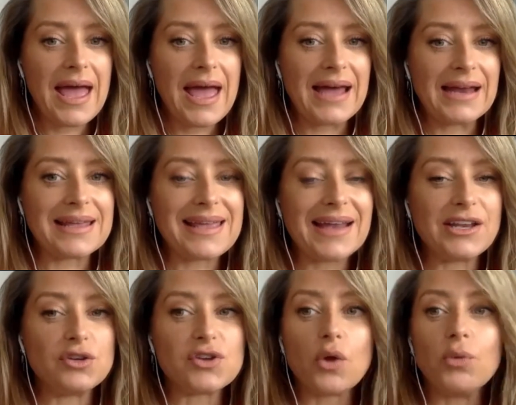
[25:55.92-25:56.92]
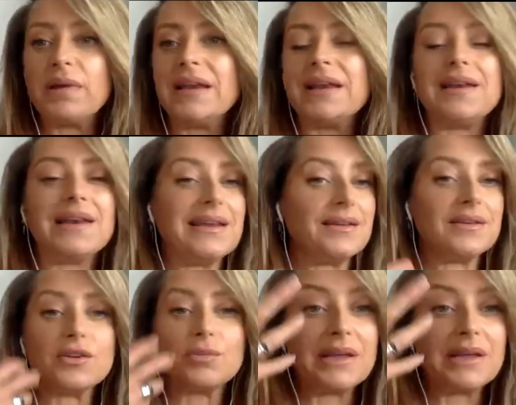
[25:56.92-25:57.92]
And again, you don't be needing
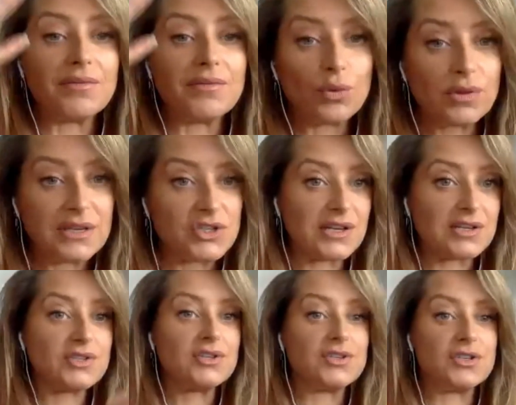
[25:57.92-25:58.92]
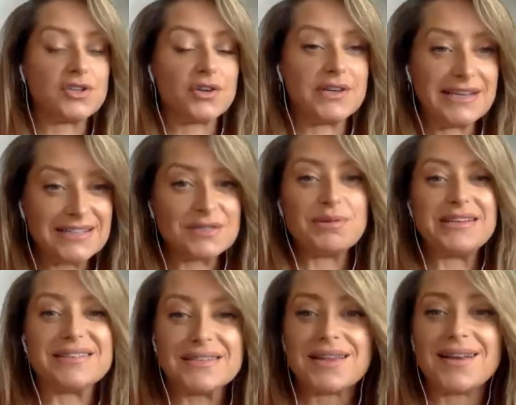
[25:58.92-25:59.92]
to be giving all these gestures. You don't need to be
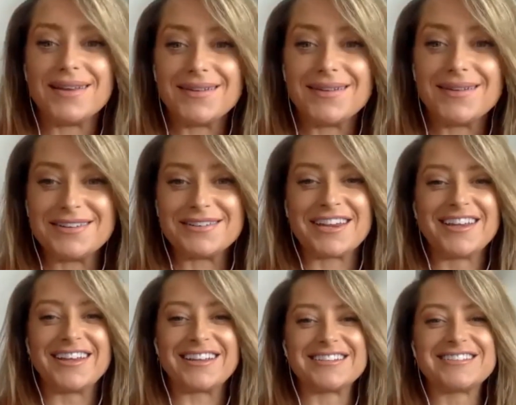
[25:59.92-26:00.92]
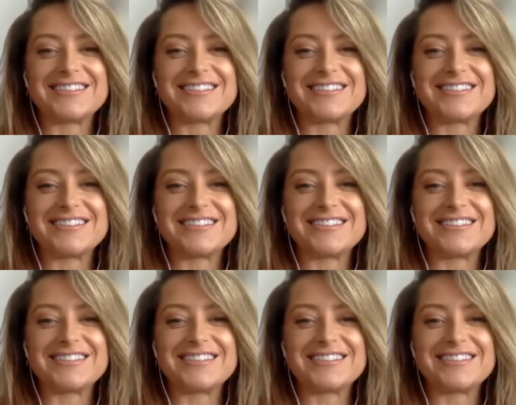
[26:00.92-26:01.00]
Sicilian to,